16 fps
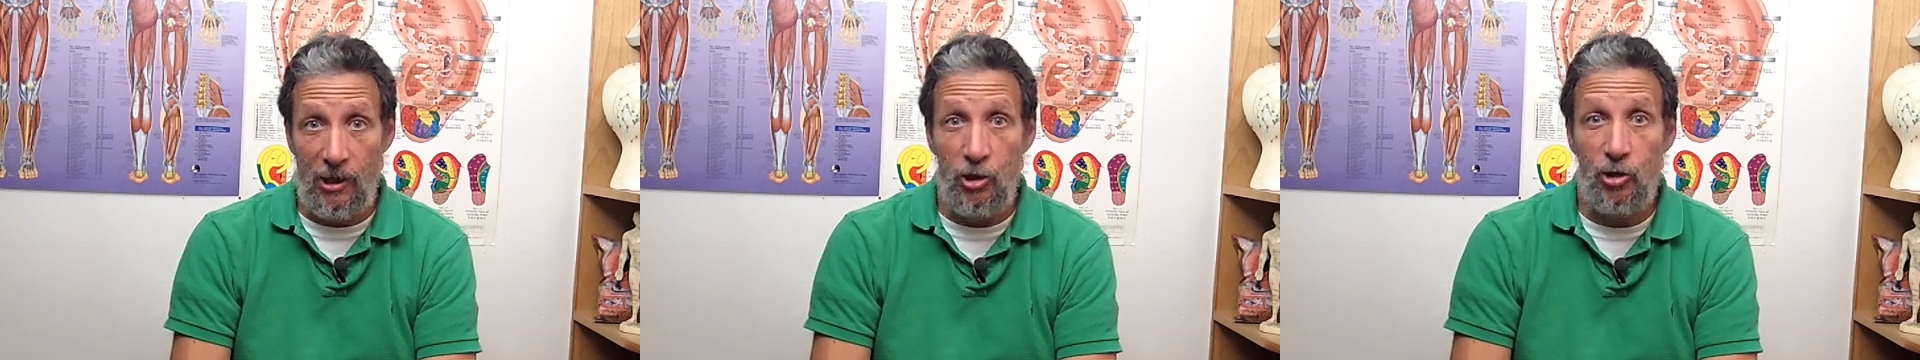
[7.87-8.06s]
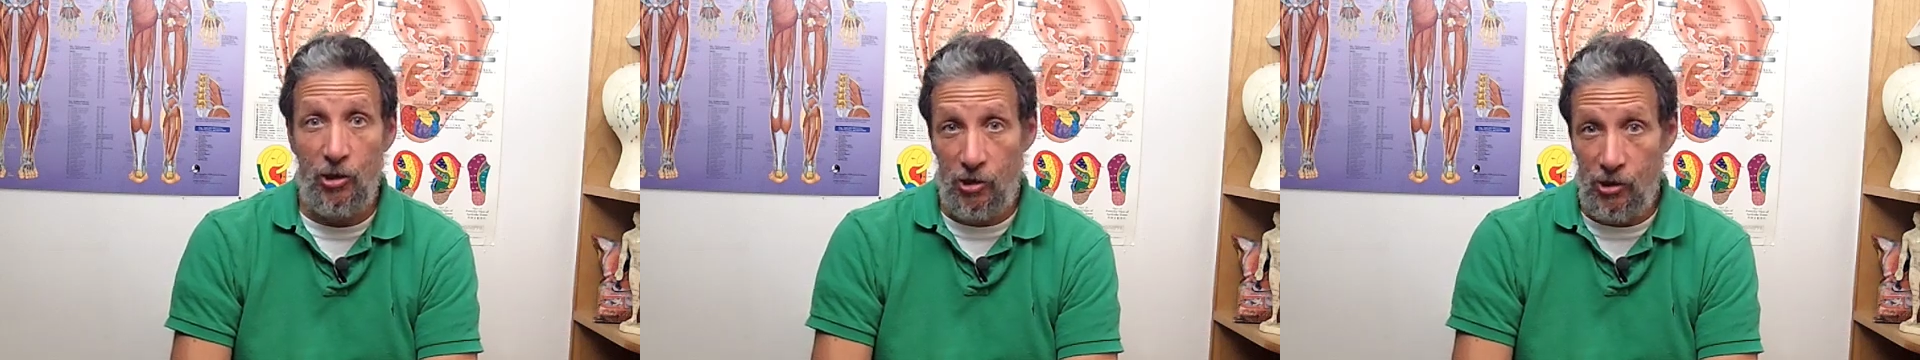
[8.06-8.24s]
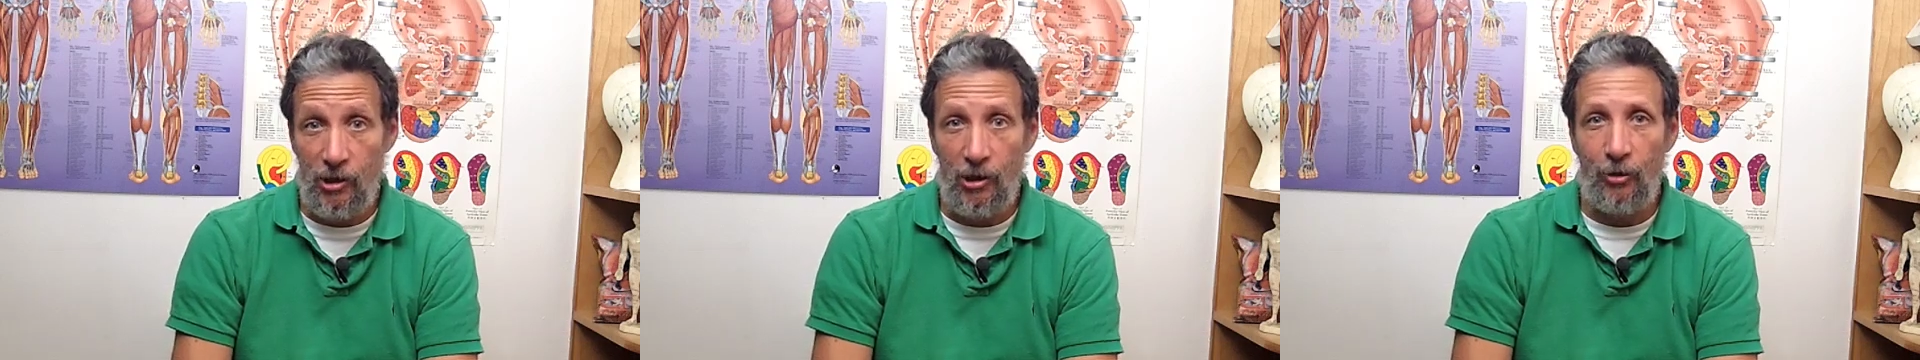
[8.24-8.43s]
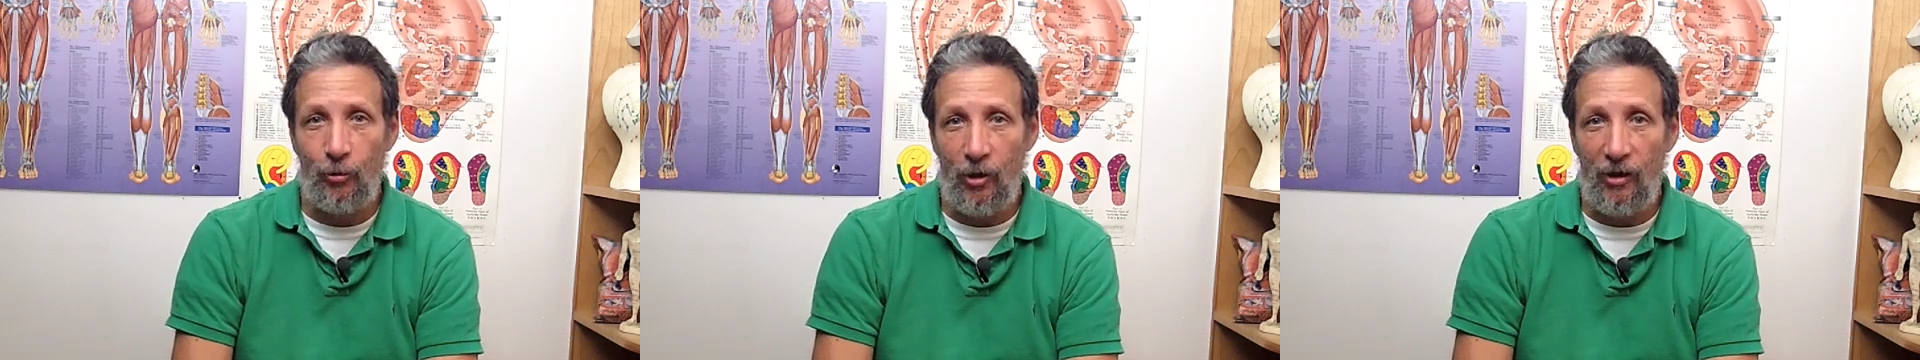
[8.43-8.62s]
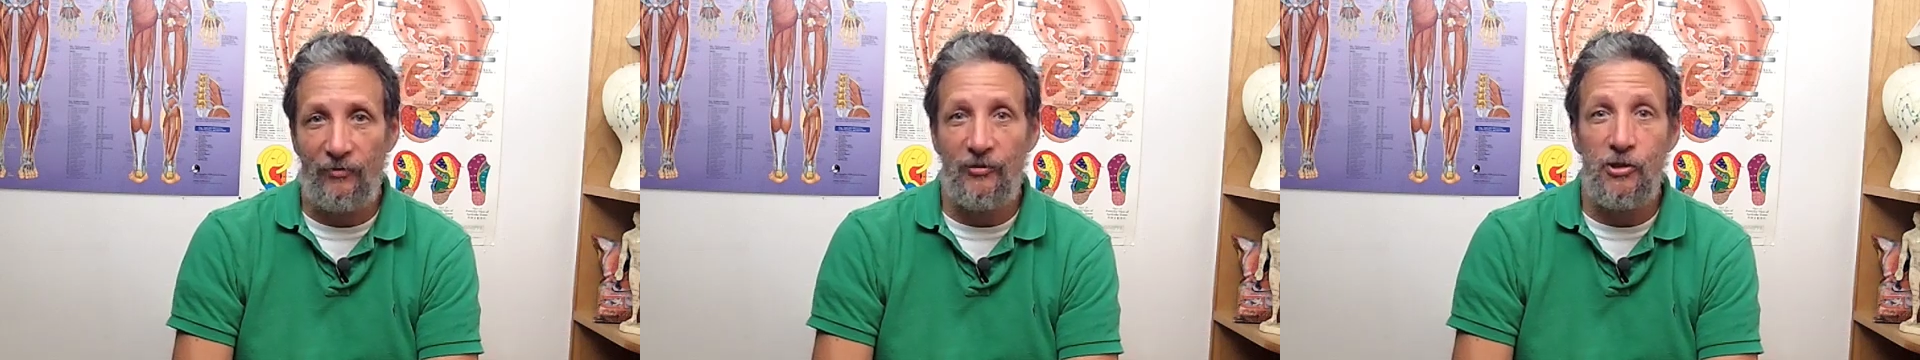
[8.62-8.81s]
patients in
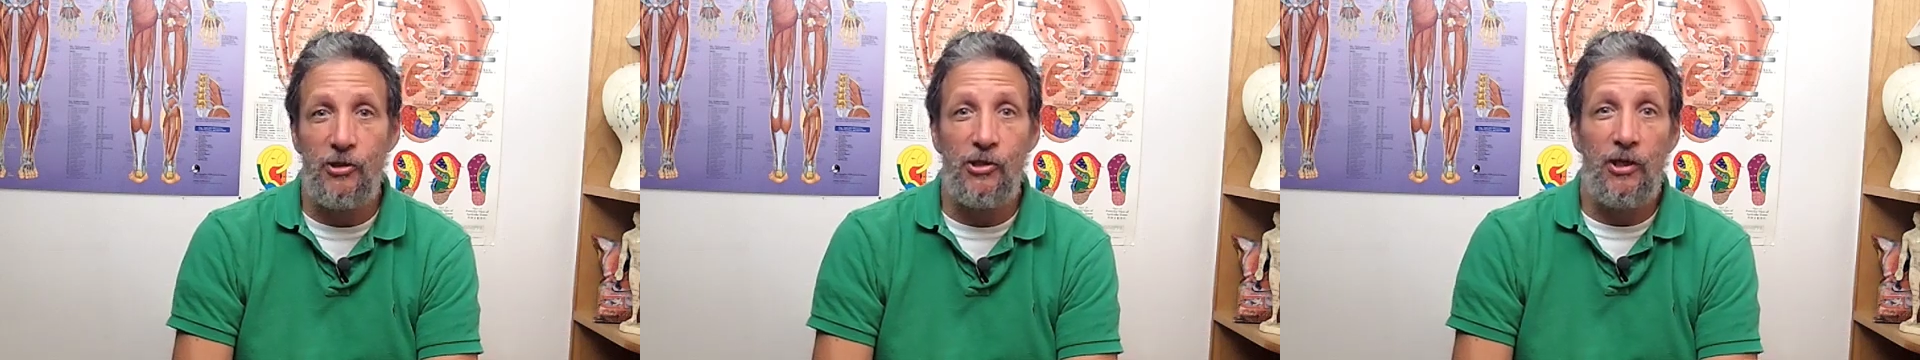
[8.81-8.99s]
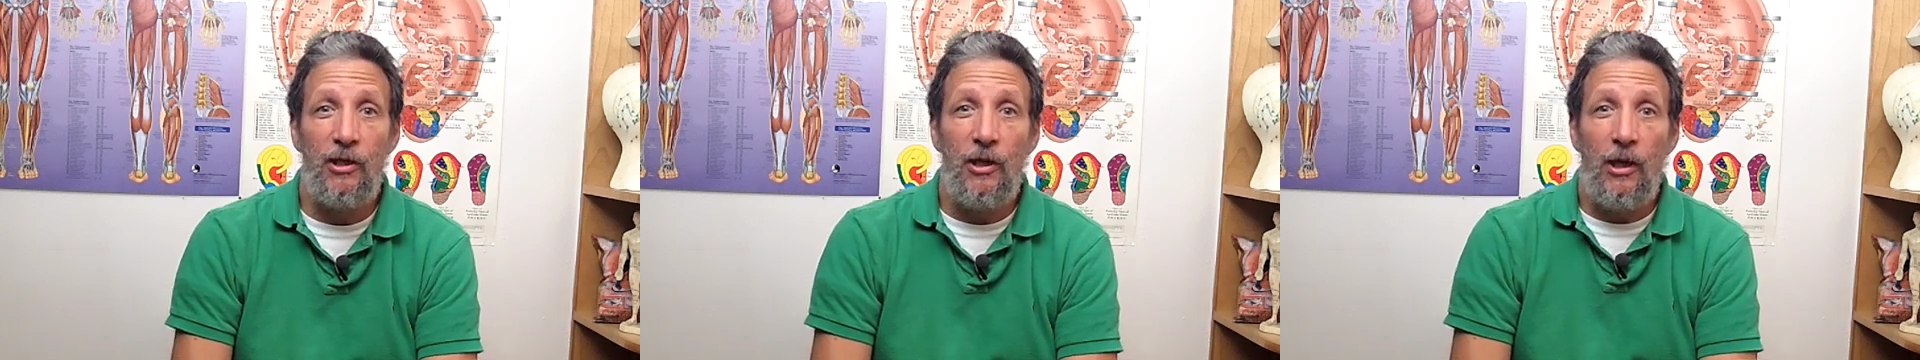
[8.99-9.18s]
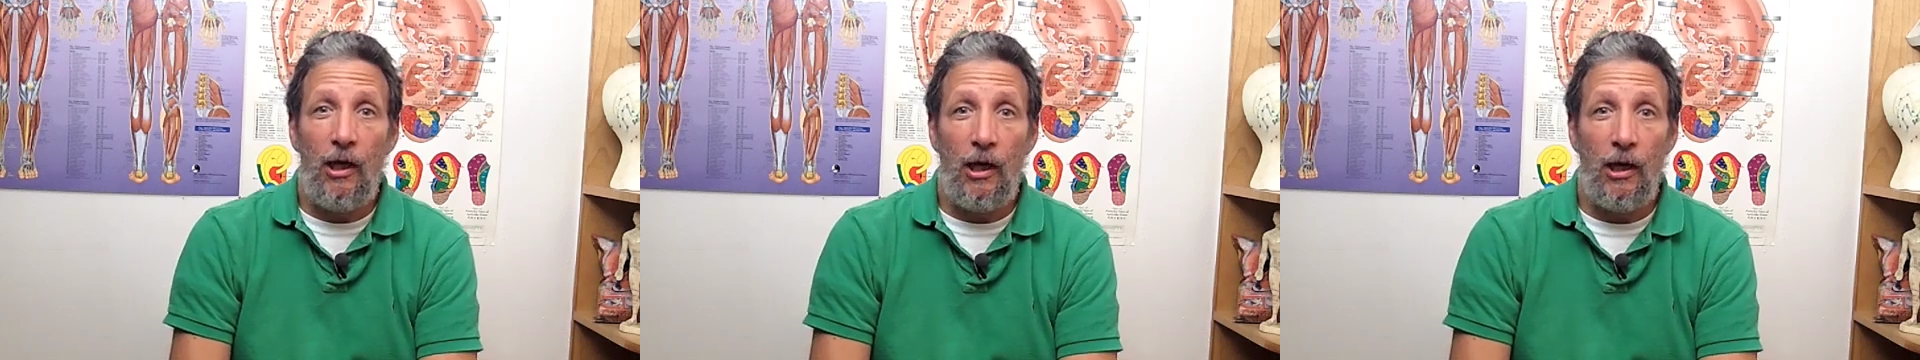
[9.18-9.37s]
our office.